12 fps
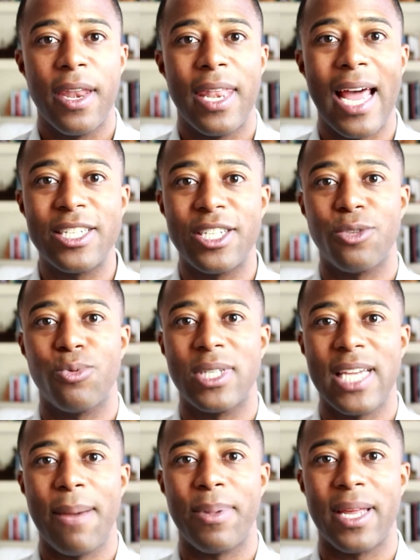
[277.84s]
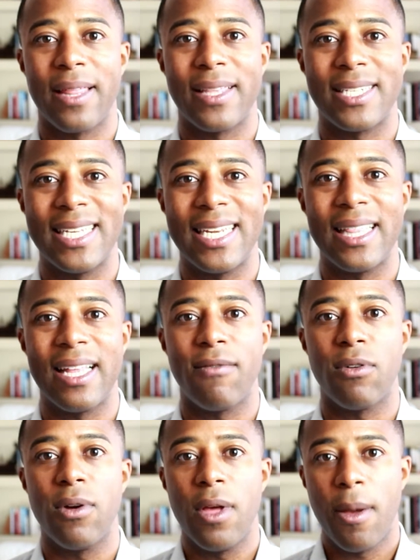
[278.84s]
not just what's happening at the city
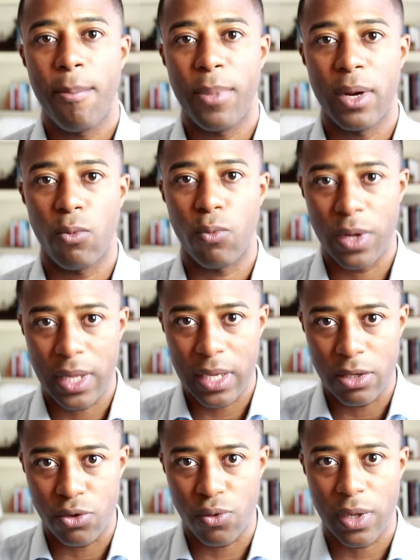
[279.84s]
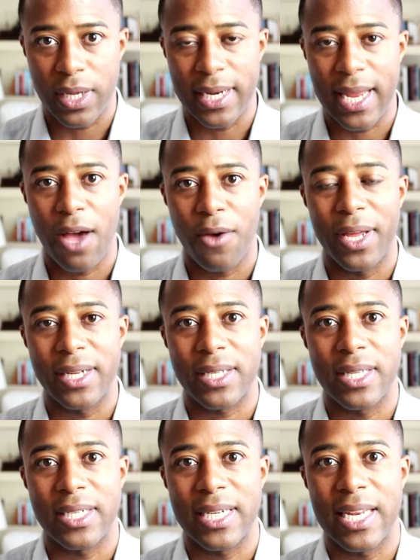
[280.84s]
level, but really drilling down
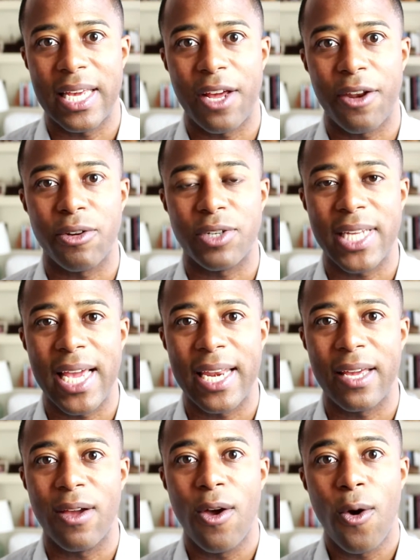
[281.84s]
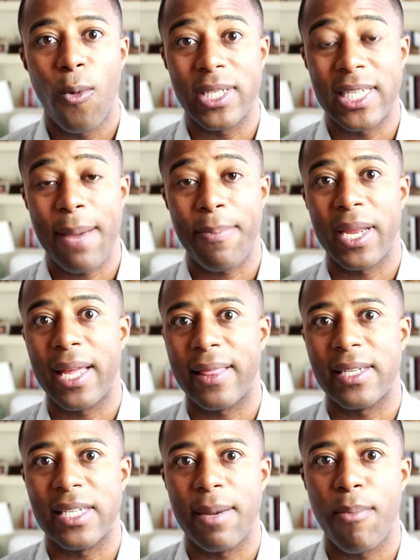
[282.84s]
into the city and understanding what's happening at
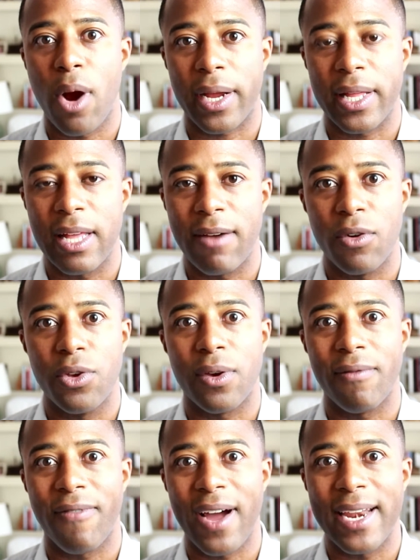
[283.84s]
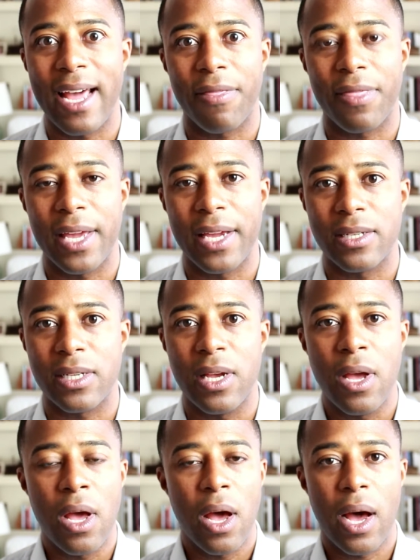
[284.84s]
the submarket level. You can find out things
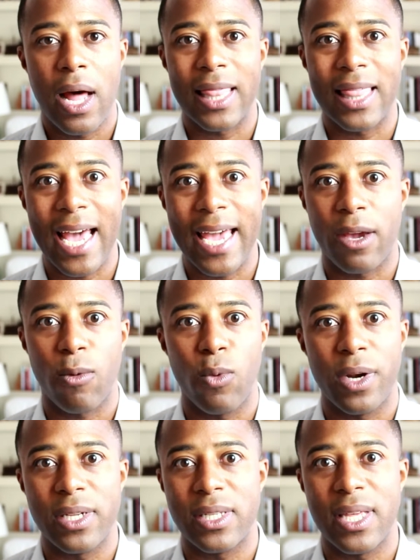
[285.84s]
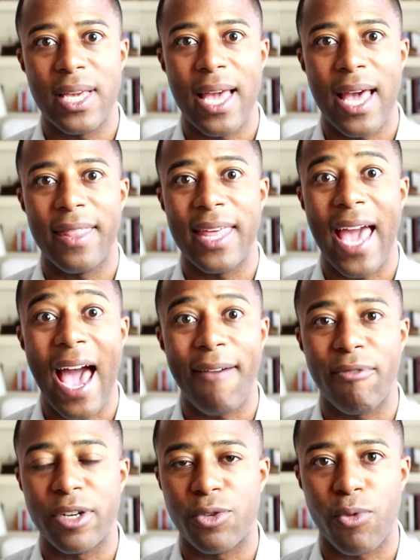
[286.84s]
like what is the
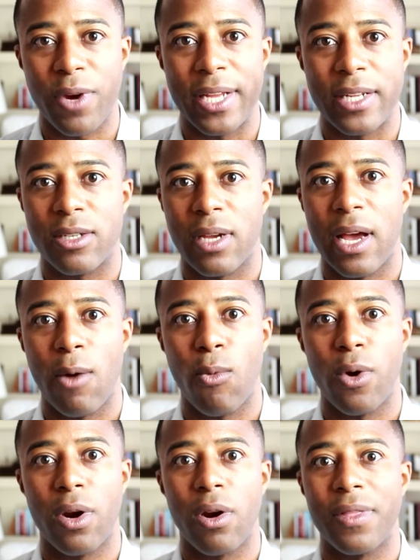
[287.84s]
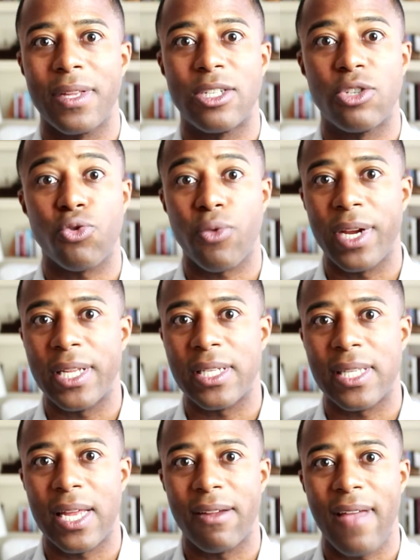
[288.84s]
average rent, what are the
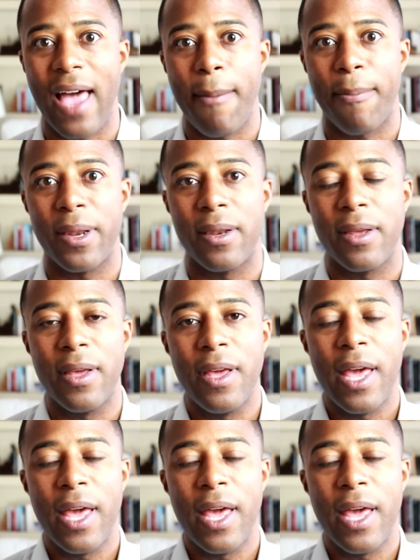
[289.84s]
trends that have happened